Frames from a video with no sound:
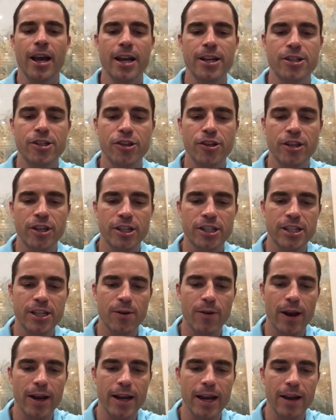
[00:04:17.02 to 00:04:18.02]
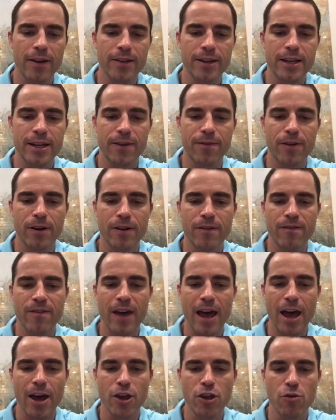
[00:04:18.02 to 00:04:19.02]
And so you can see right now the different
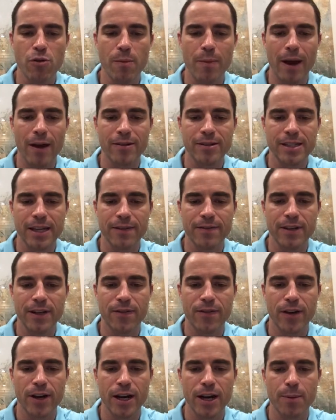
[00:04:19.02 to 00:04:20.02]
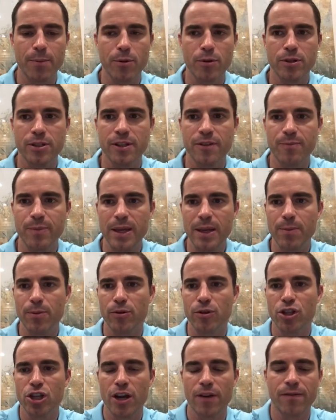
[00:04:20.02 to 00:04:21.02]
value amounts have different numbers of
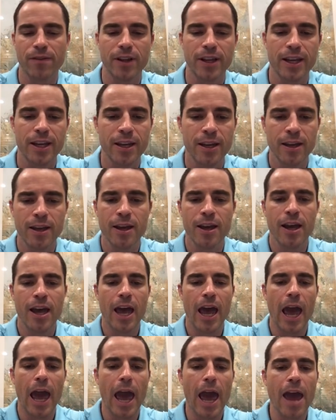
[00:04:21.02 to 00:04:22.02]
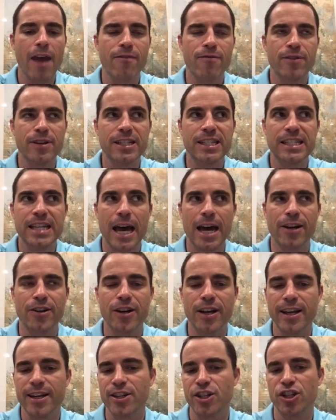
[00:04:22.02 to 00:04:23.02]
people shuffling. Every
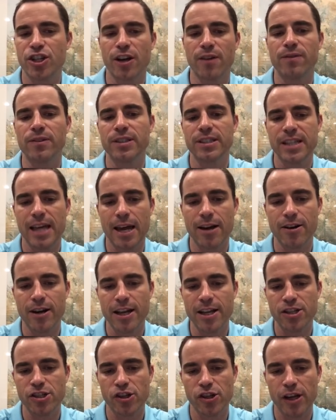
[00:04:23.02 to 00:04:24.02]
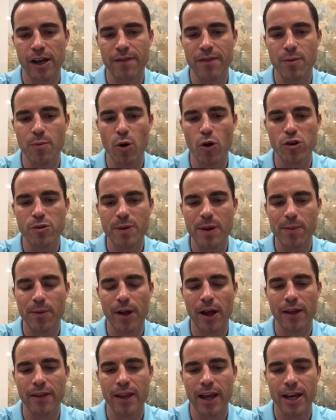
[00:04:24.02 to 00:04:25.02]
Saturday is Shuffle Saturday, so we'll have the most people
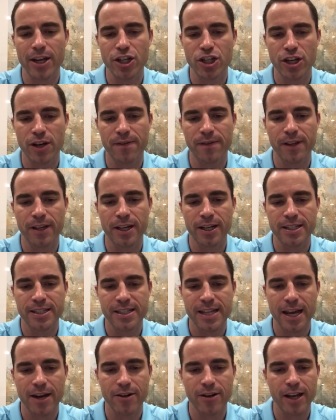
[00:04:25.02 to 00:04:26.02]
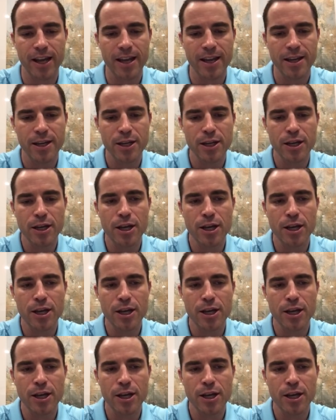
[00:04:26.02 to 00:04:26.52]
online shuffling on Saturday.